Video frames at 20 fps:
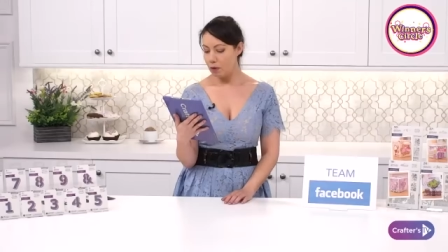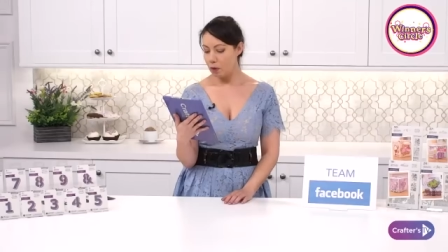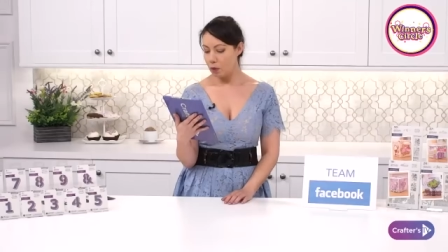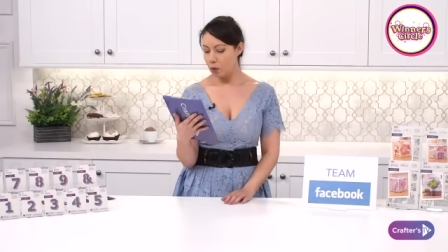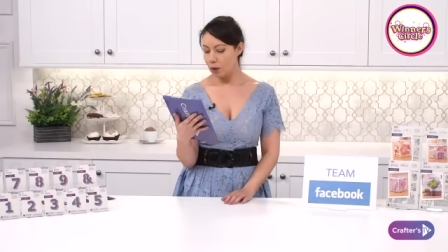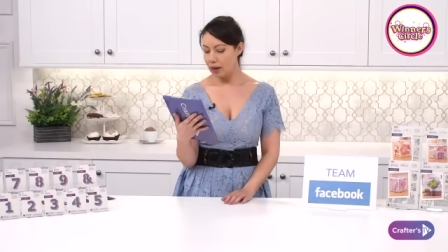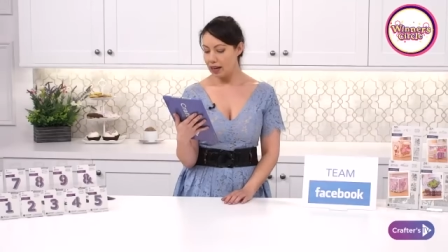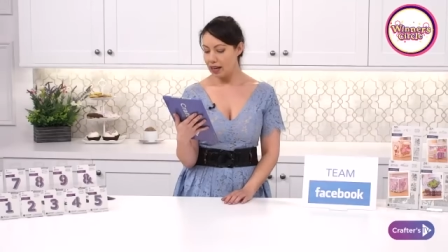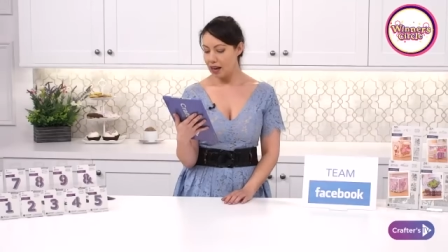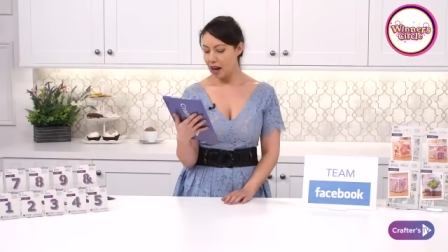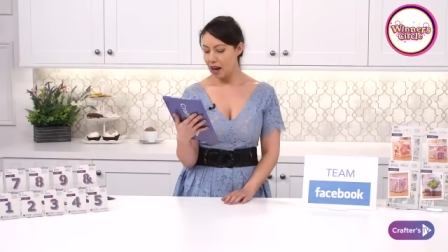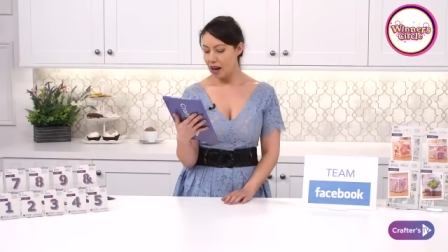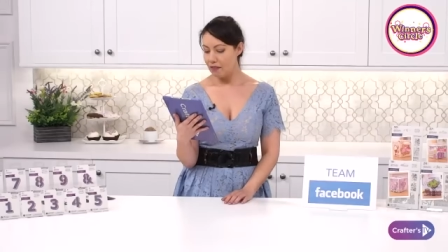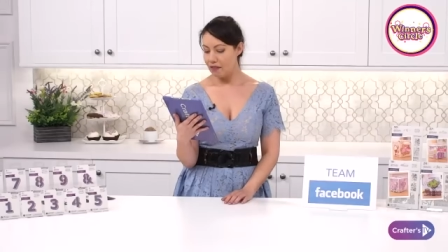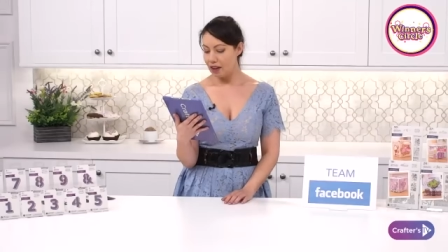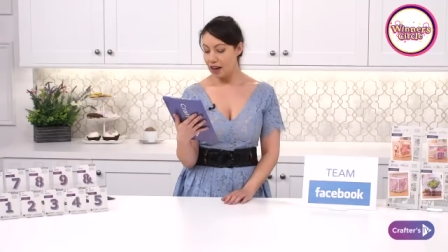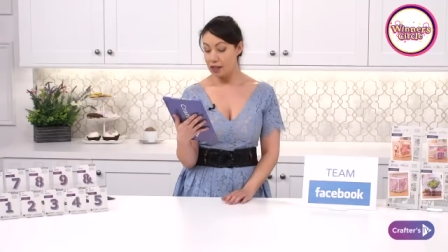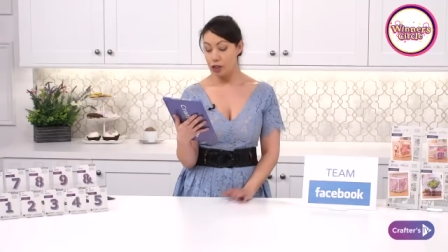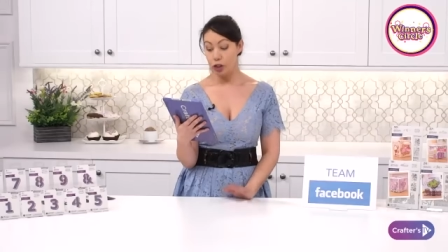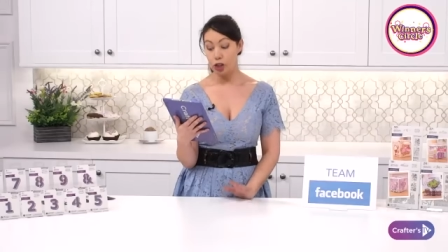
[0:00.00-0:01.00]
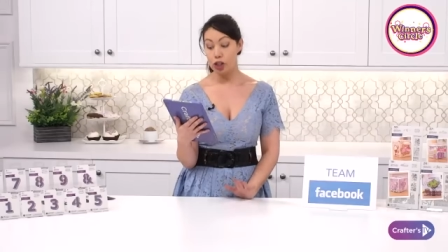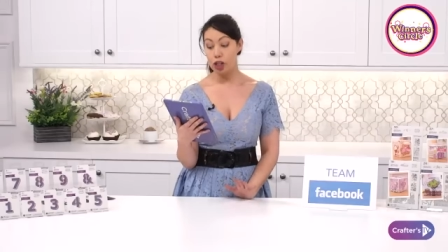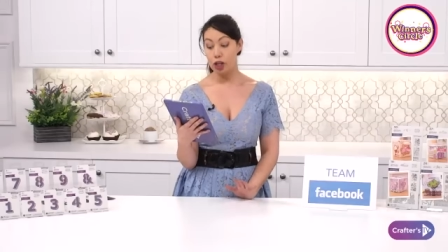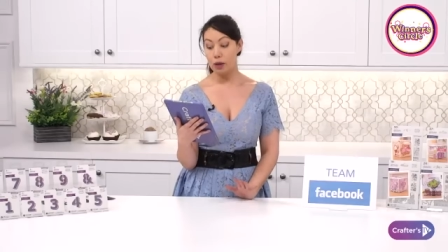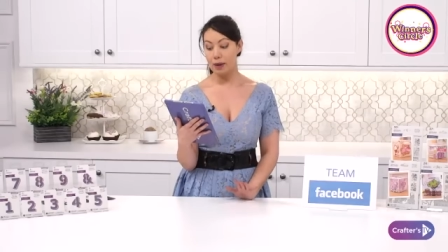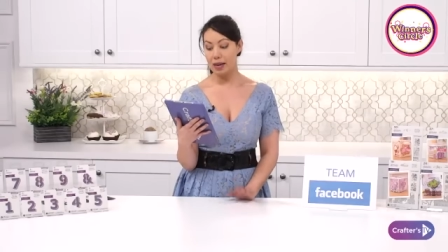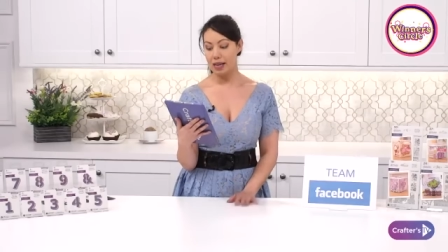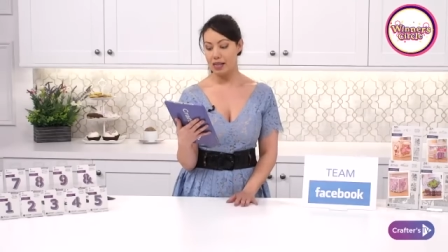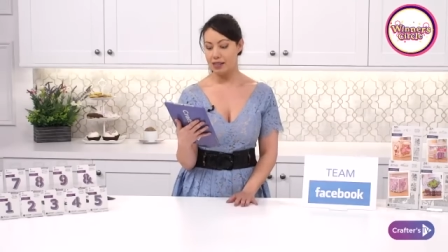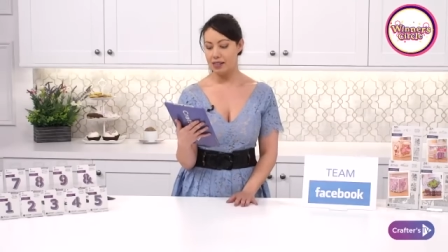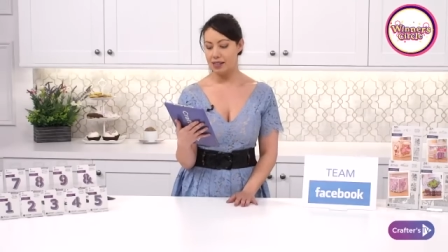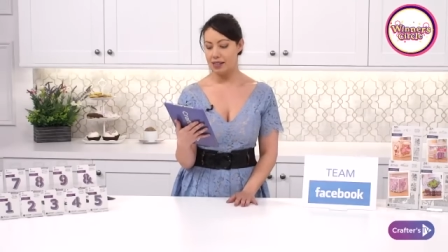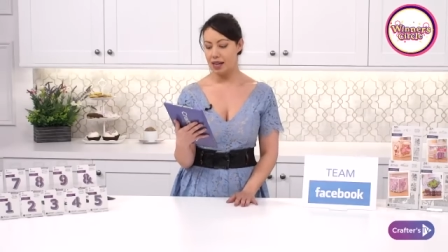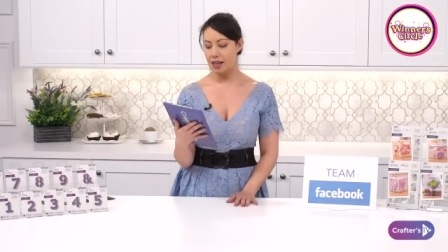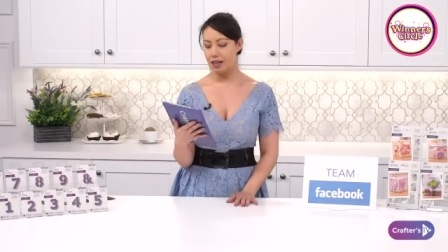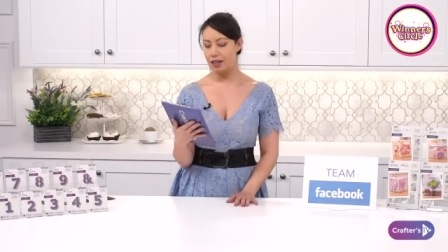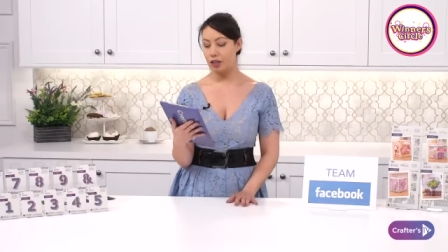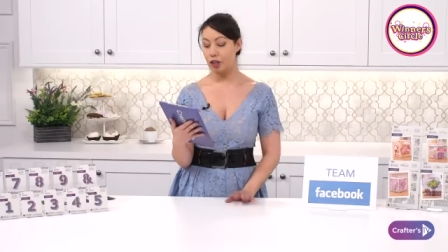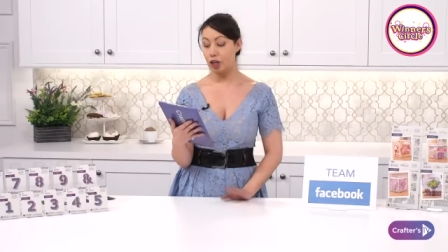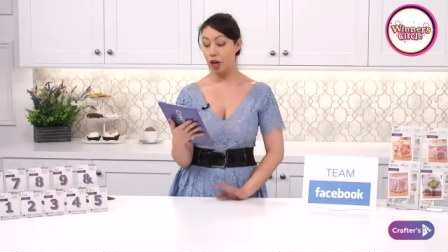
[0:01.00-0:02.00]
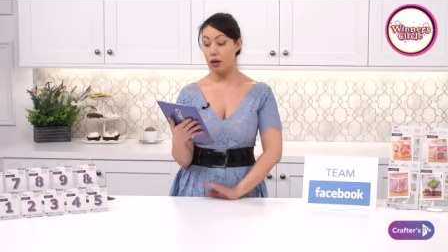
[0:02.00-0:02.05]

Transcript: We have had Sue in saying,